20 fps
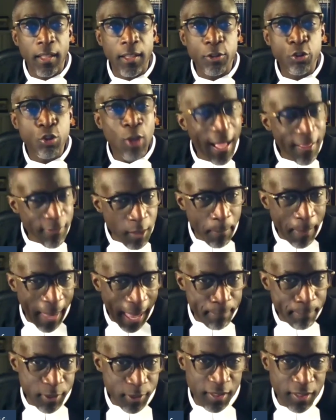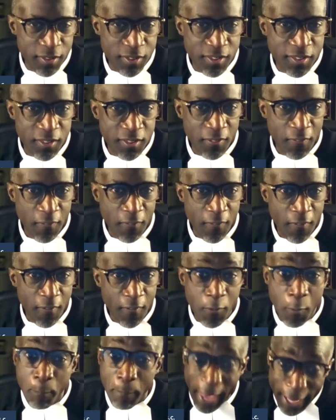John the Baptist,
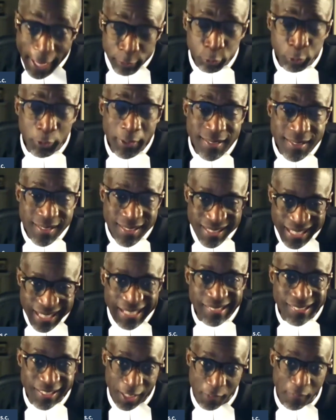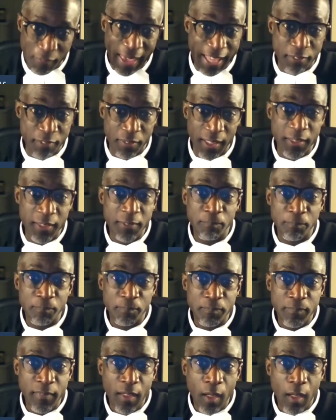the patron saint of Advent,
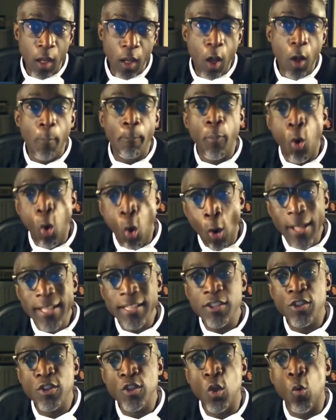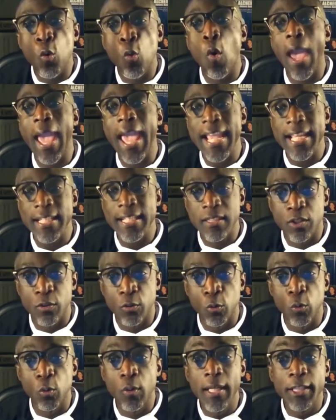points the way
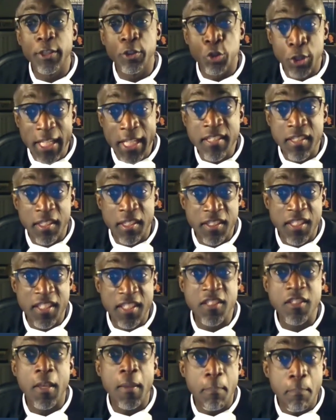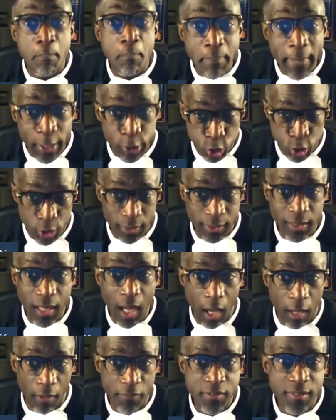to Jesus's mission
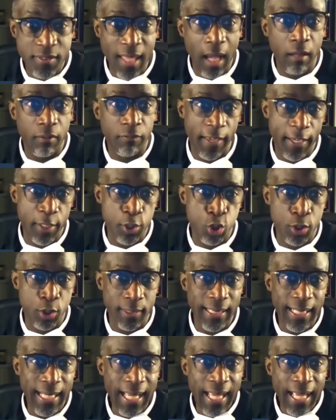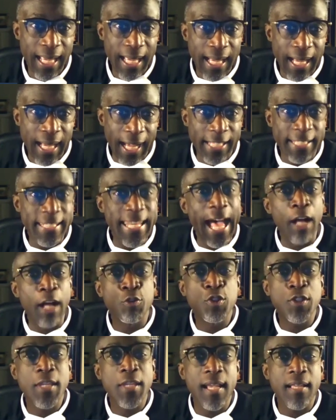of salvation,
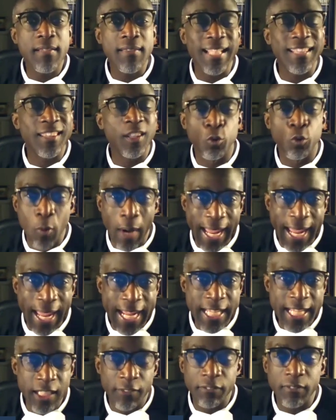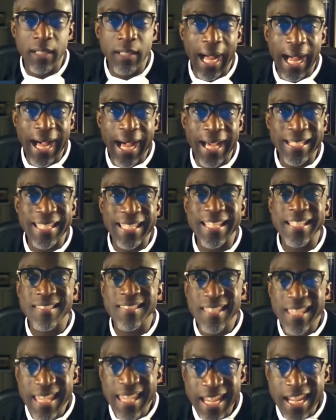announcing that the reign of God is
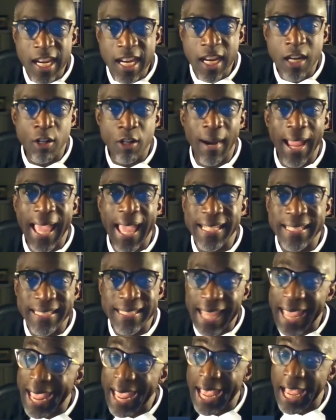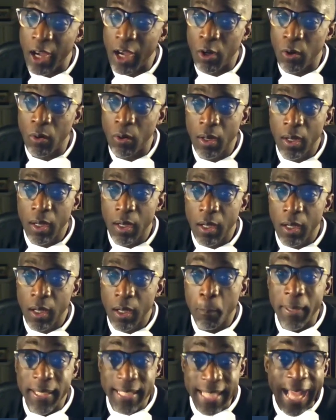here and now,
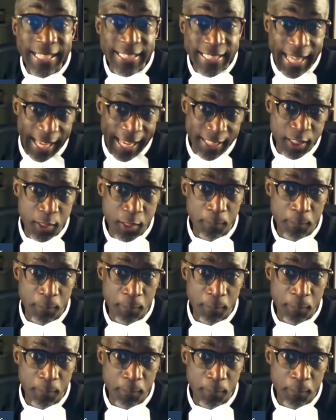but not yet.